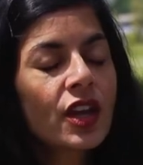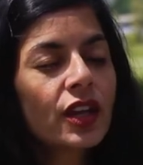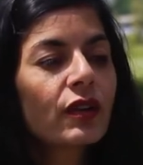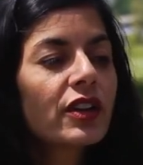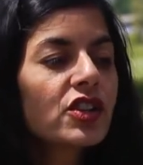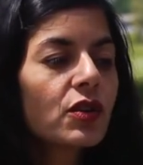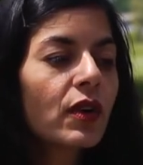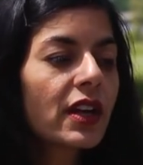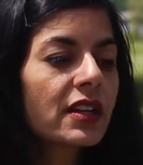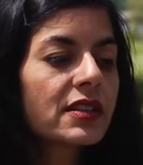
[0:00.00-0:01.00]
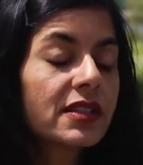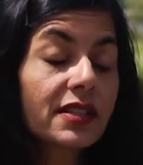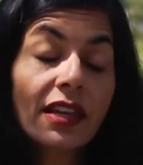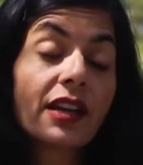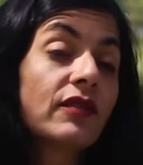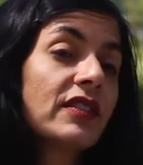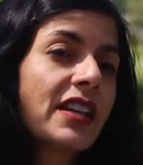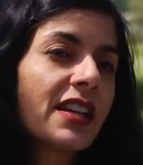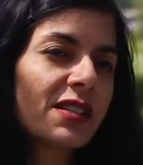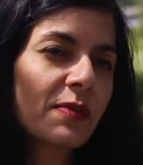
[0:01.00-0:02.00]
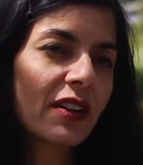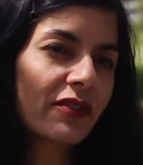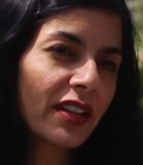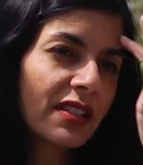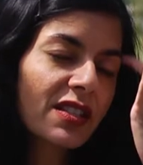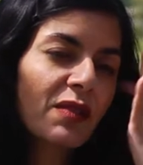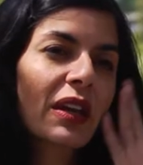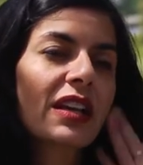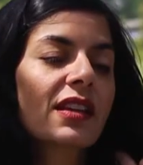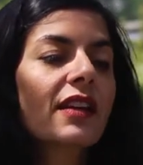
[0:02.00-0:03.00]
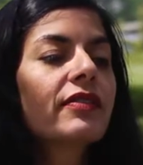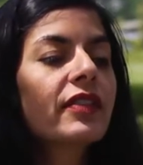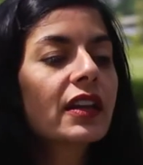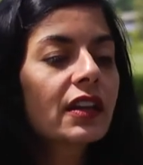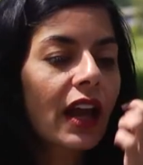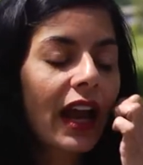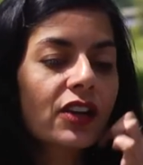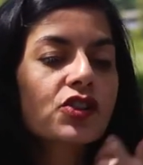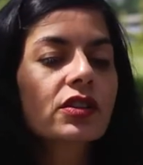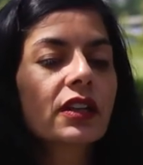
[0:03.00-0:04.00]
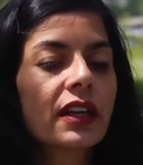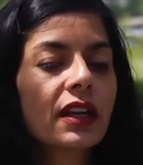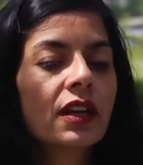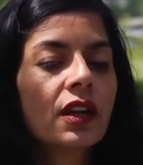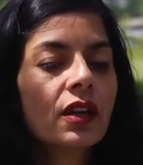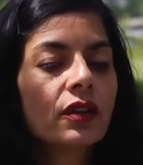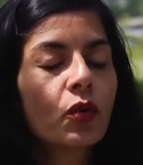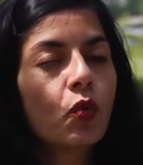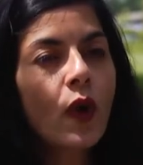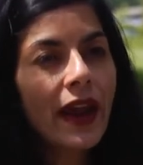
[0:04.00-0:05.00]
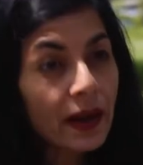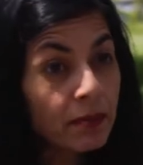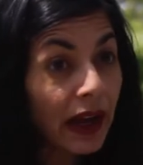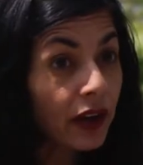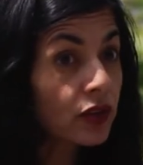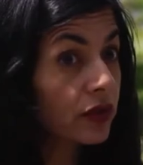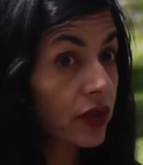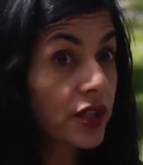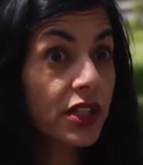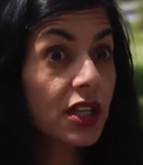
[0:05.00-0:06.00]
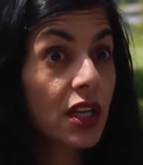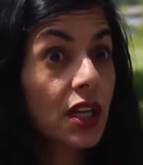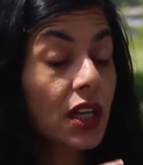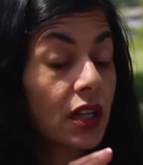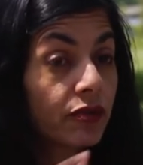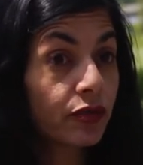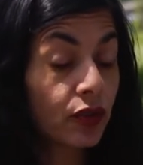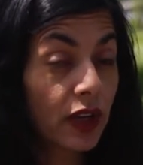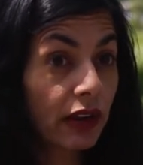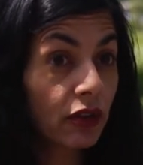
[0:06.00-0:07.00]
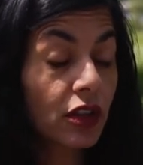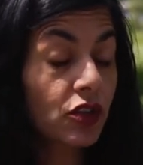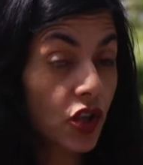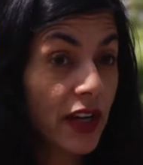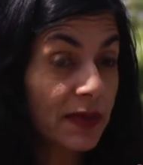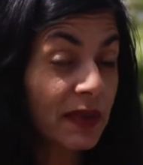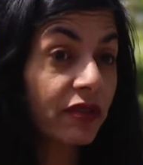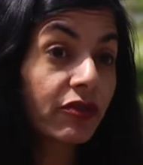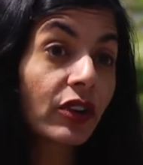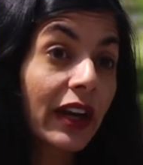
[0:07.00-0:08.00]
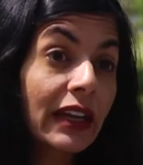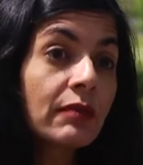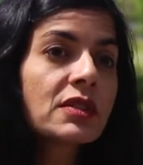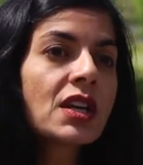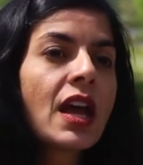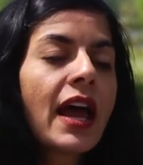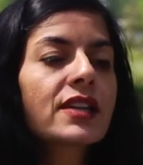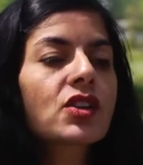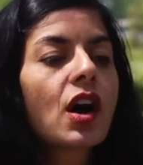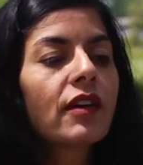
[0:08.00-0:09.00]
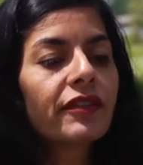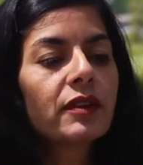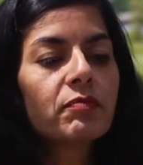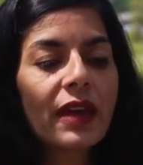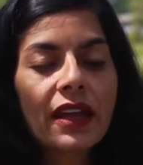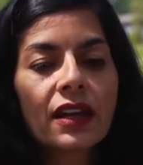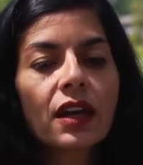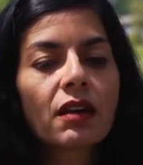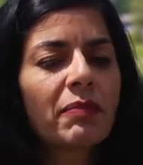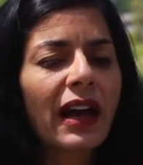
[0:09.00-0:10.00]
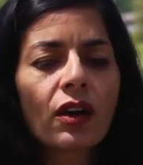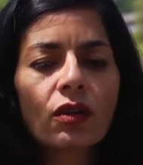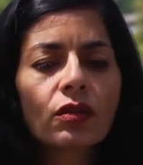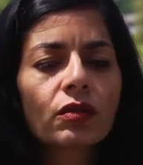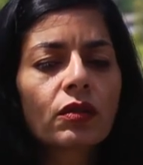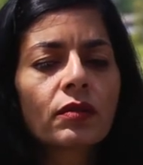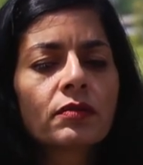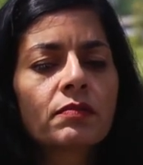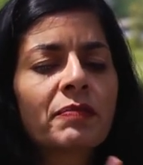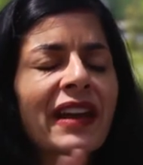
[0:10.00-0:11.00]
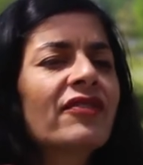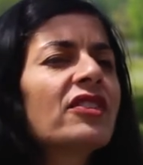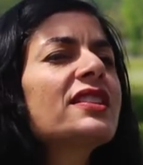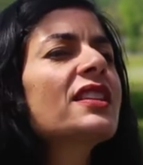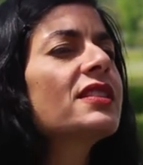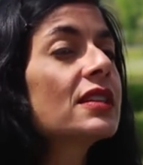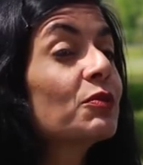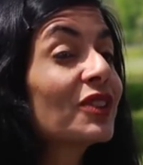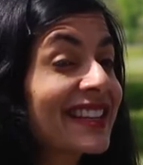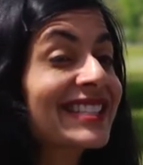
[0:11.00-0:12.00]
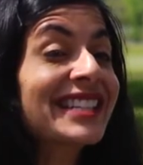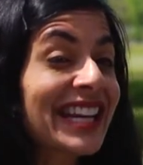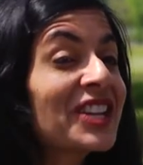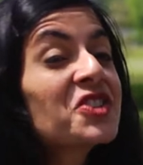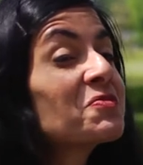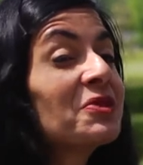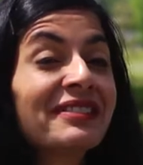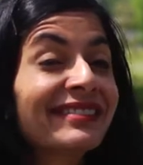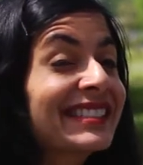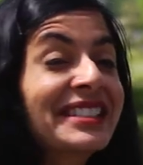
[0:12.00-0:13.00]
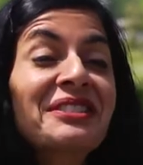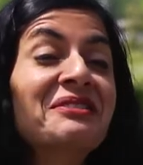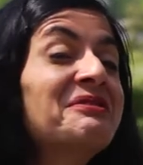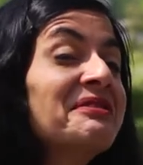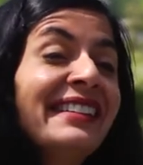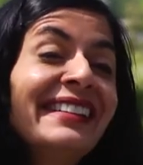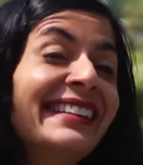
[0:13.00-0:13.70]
You know, I don't want to discount the taste benefits because I think actually the way biodiversity in food and agriculture has been framed has often been about benefits that seem less tangible to